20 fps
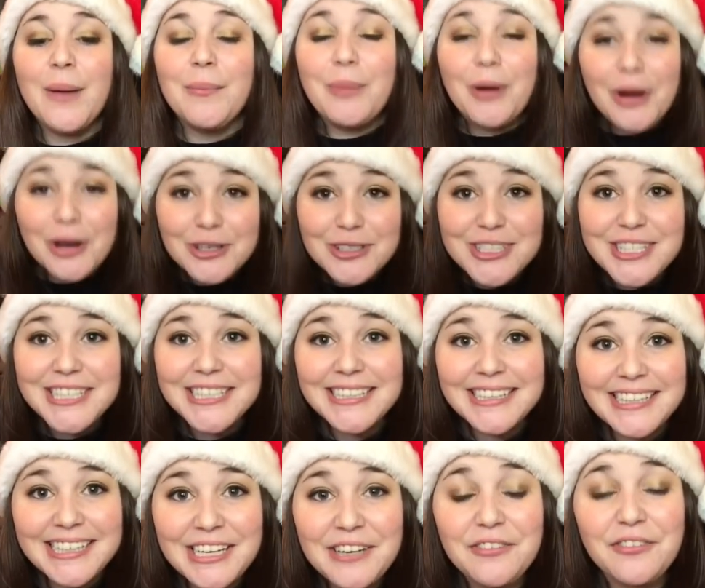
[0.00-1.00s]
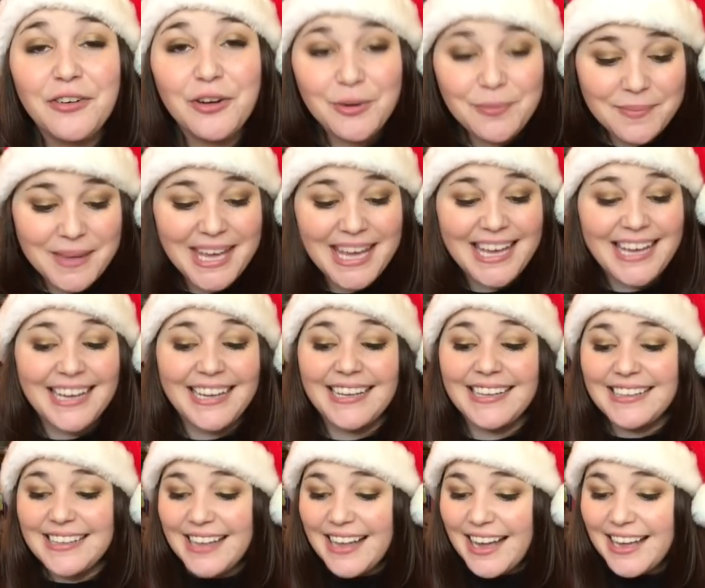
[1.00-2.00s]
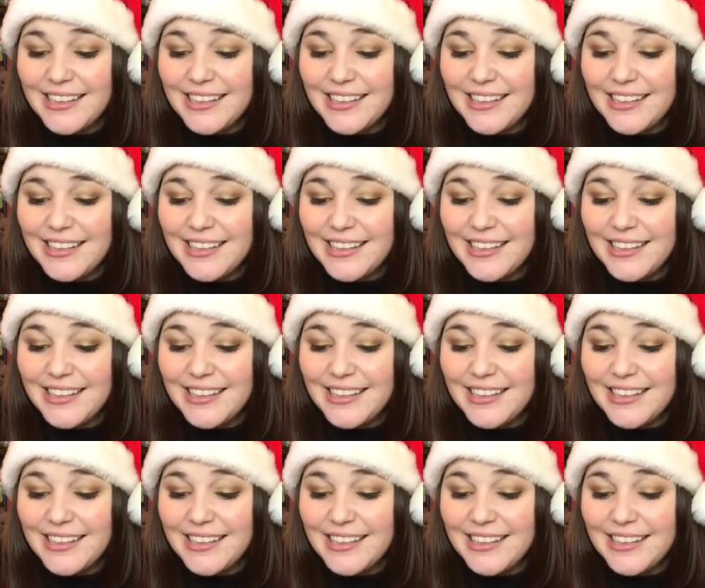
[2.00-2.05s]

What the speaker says: Personally, for me,